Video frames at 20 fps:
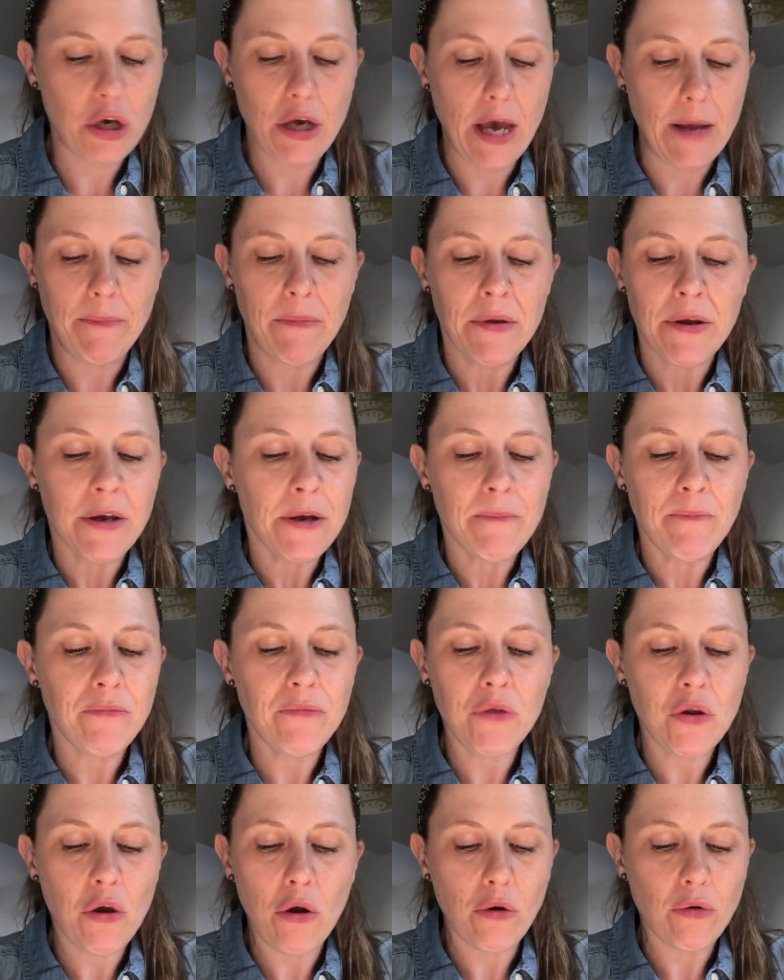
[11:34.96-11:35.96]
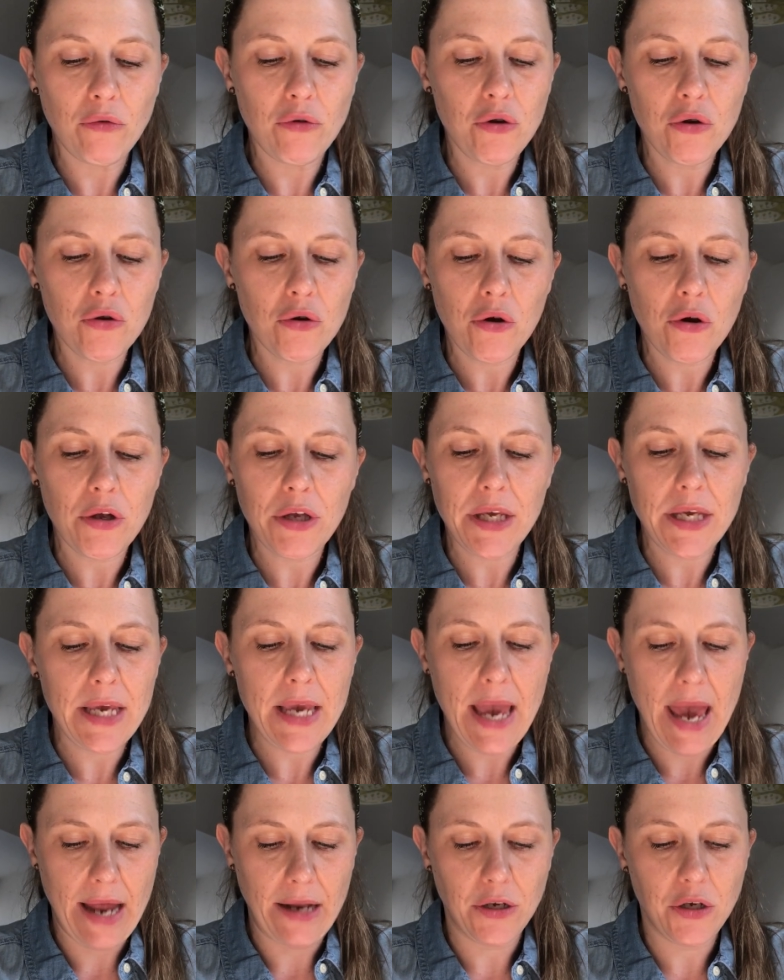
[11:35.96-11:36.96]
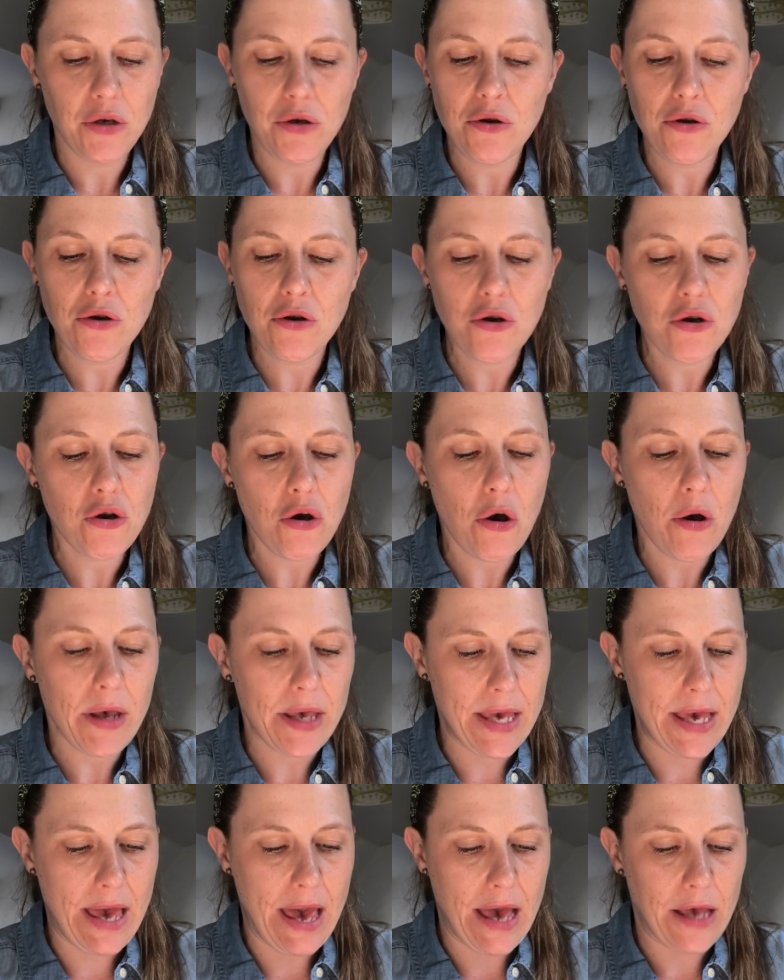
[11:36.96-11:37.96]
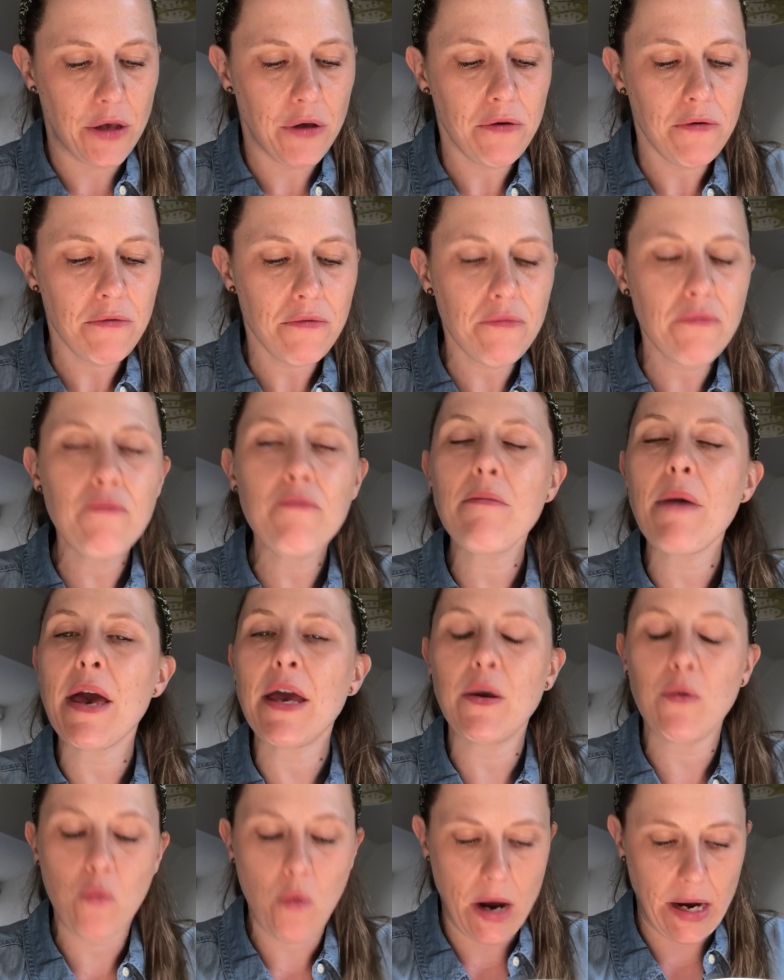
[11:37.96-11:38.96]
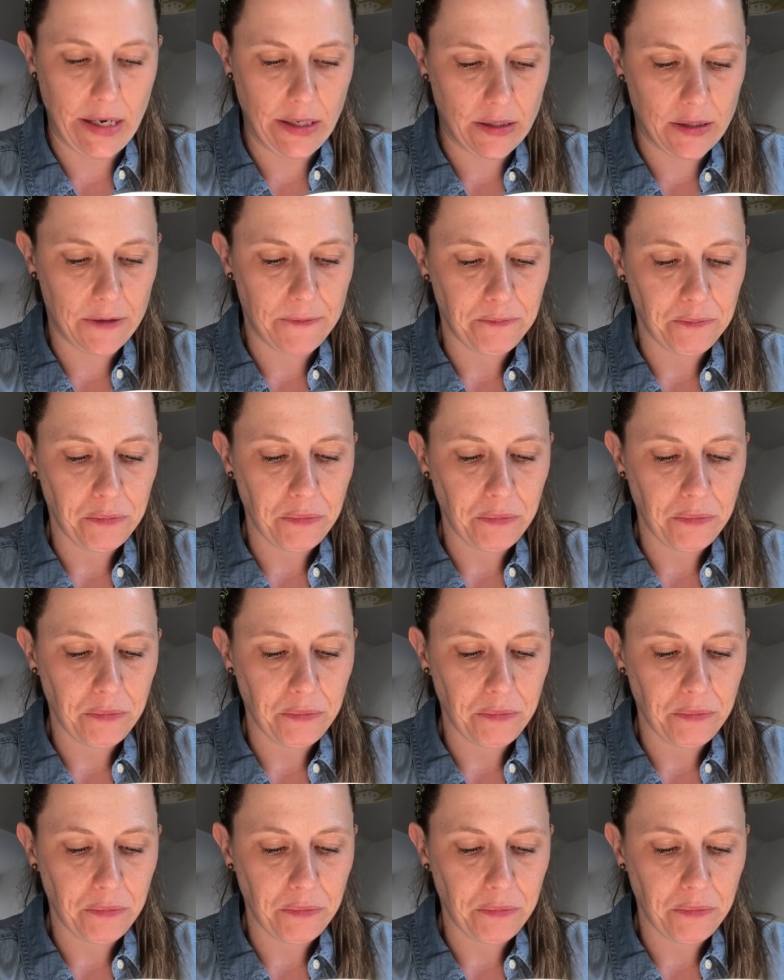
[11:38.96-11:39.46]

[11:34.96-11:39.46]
her head. No, not yet. Not here. You may wait.